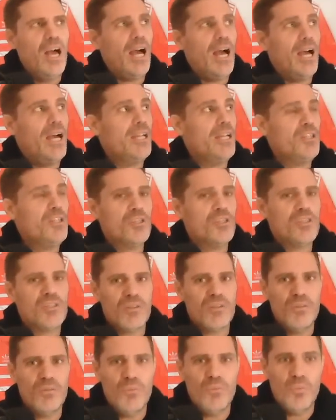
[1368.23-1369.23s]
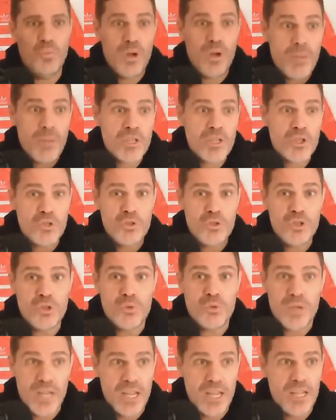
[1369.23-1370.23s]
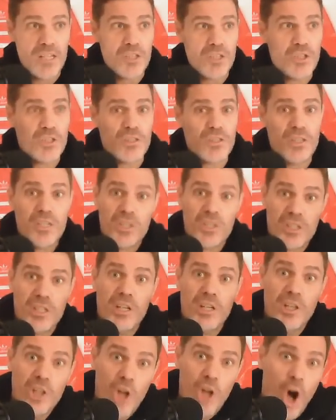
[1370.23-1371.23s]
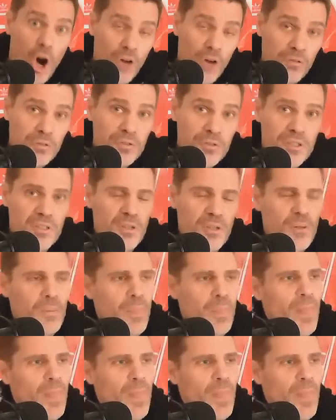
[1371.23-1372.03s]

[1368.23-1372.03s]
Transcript: And where my studio is in a loft